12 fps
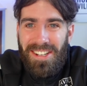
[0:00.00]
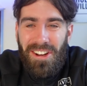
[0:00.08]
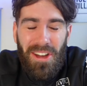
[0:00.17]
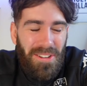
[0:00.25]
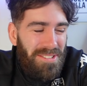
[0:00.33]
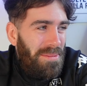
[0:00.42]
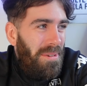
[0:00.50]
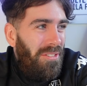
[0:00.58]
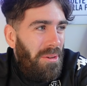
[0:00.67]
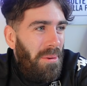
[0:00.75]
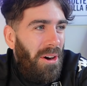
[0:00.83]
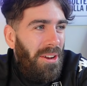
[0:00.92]
I know some of
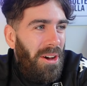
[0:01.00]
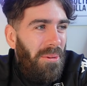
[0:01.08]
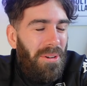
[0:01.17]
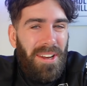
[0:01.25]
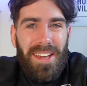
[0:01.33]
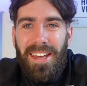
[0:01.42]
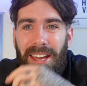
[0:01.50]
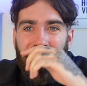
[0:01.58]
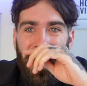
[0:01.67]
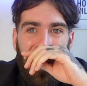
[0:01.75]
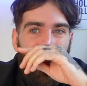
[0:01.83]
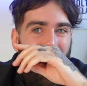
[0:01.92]
you might not want to
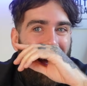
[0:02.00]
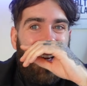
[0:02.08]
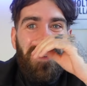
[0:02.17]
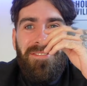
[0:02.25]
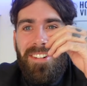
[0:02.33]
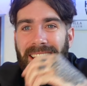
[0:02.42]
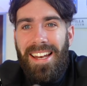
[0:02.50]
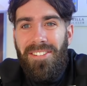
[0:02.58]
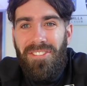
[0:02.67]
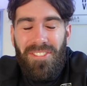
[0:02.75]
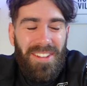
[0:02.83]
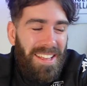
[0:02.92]
go back and
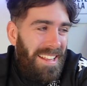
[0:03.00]
relive